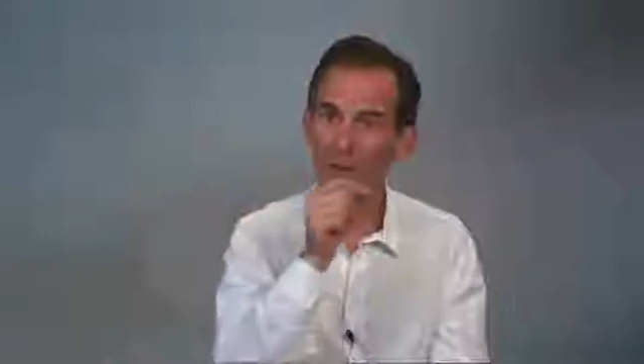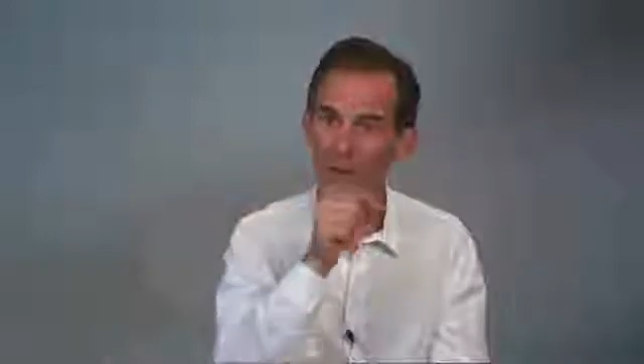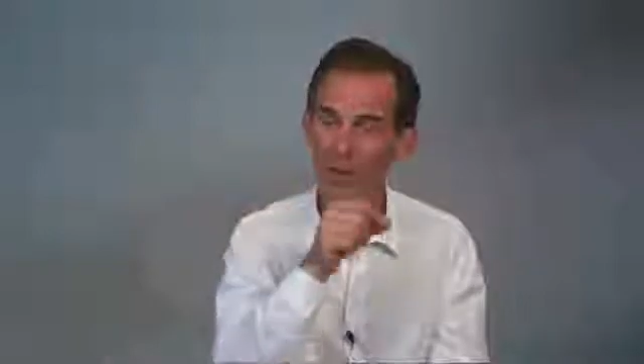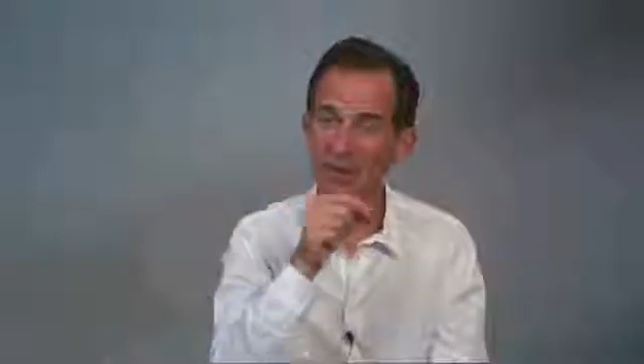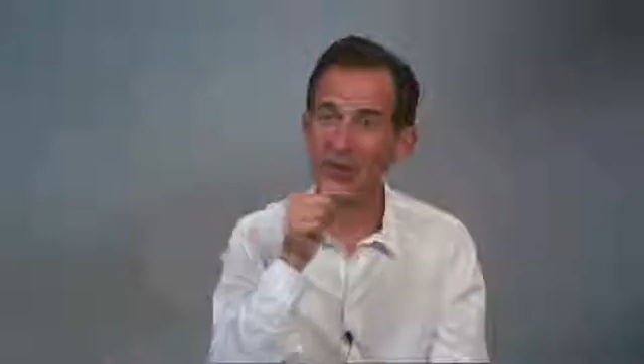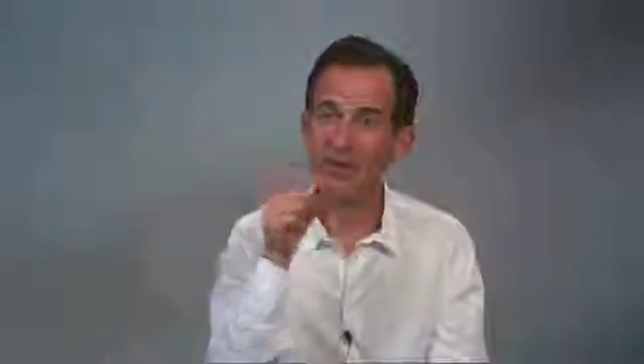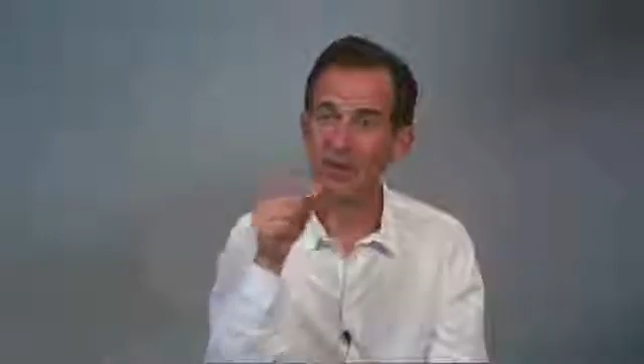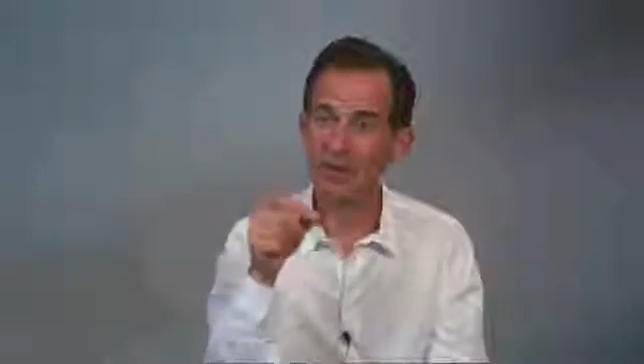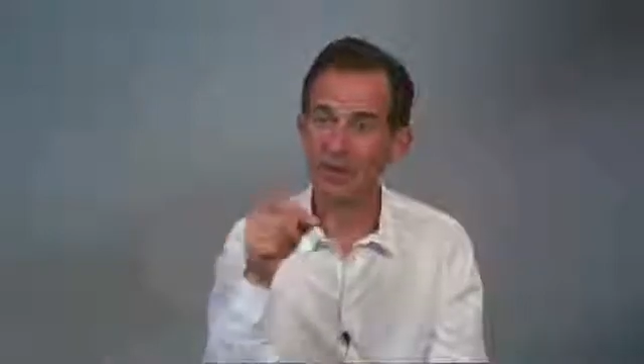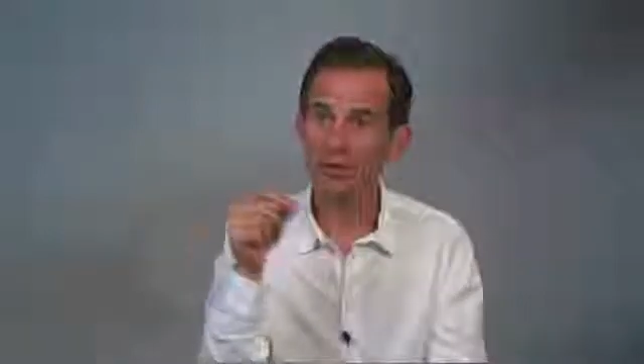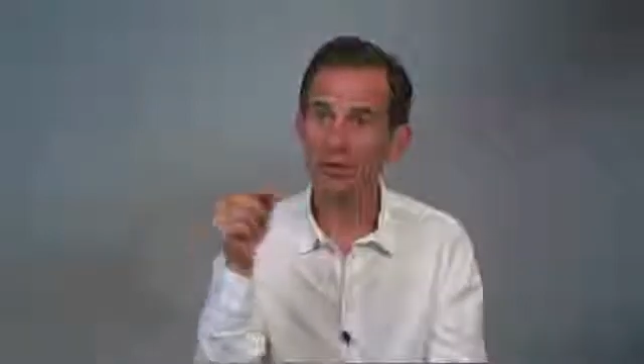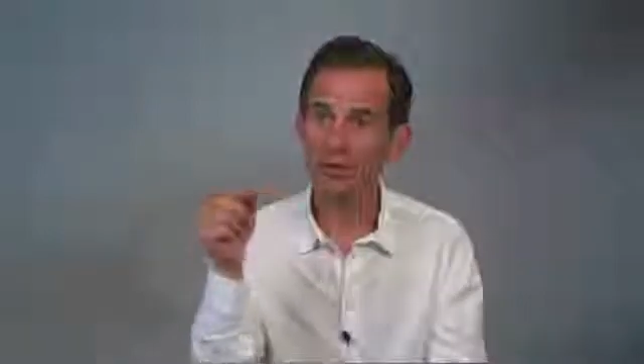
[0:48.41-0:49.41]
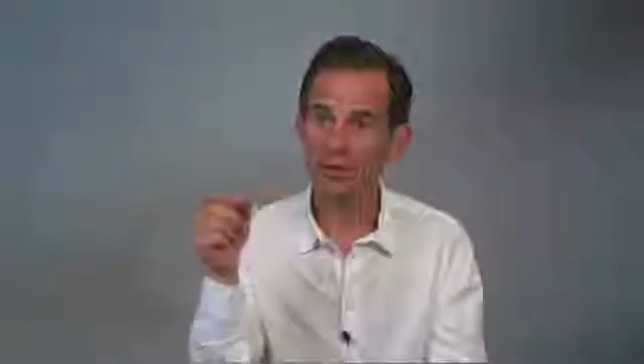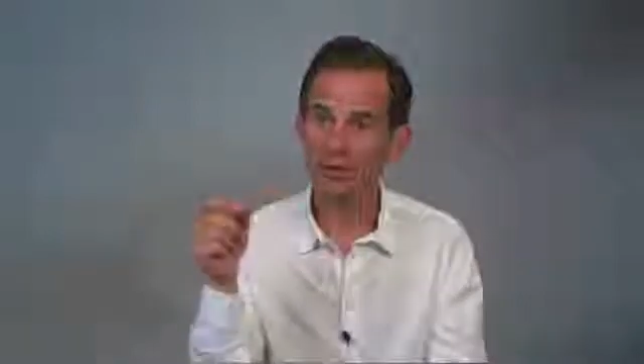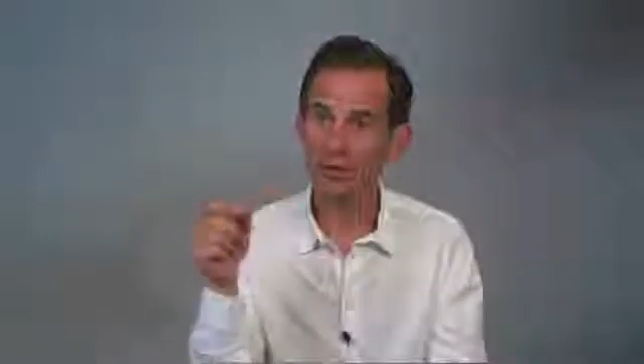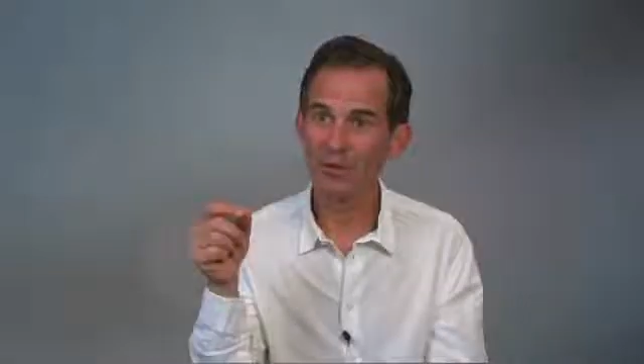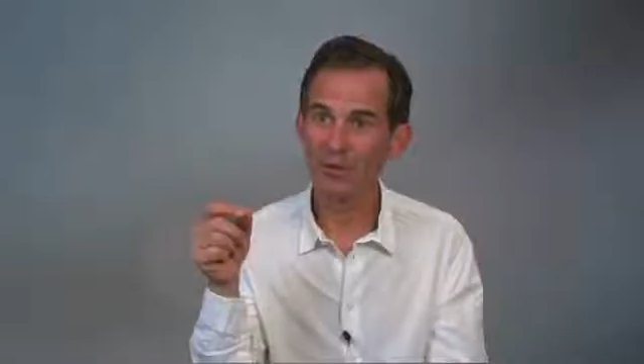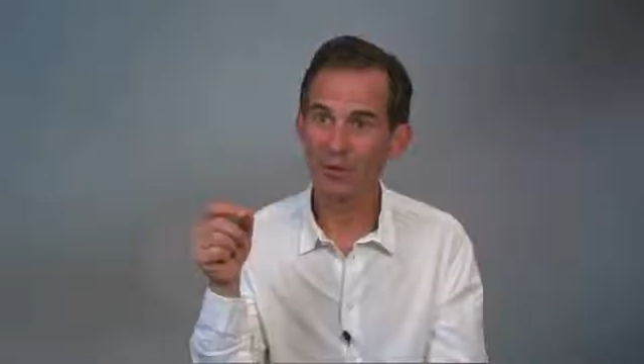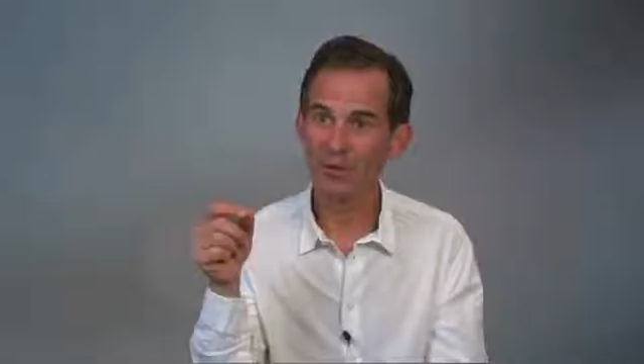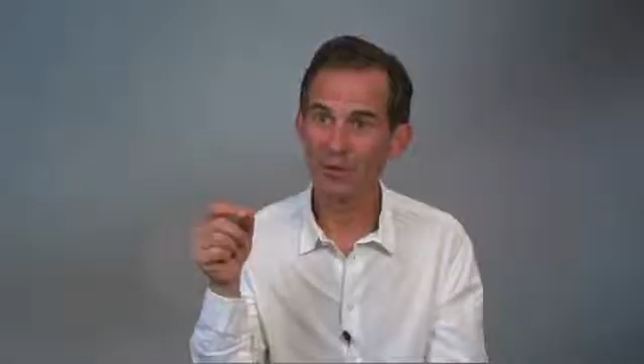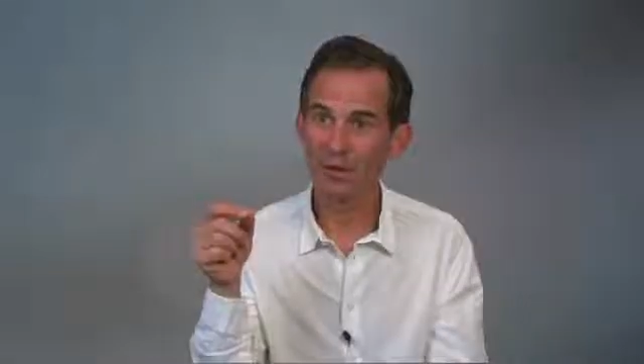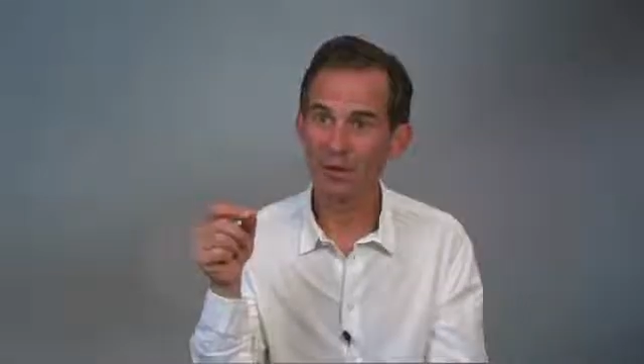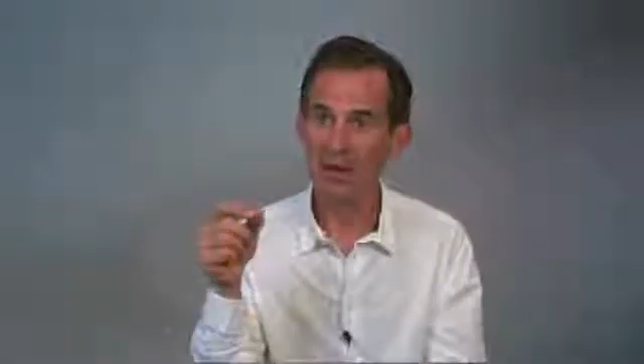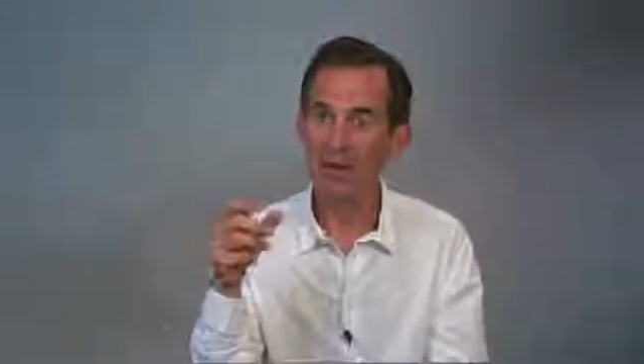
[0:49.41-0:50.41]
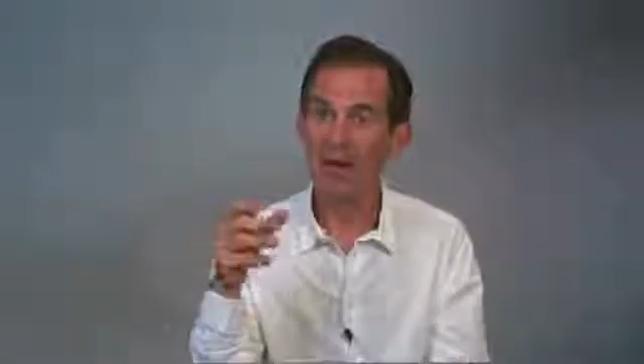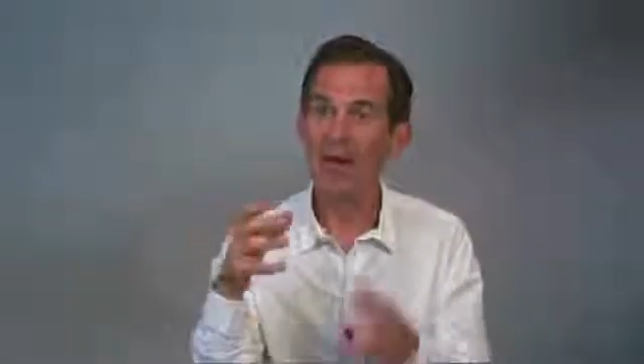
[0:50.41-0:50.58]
thinking, sensing and perceiving,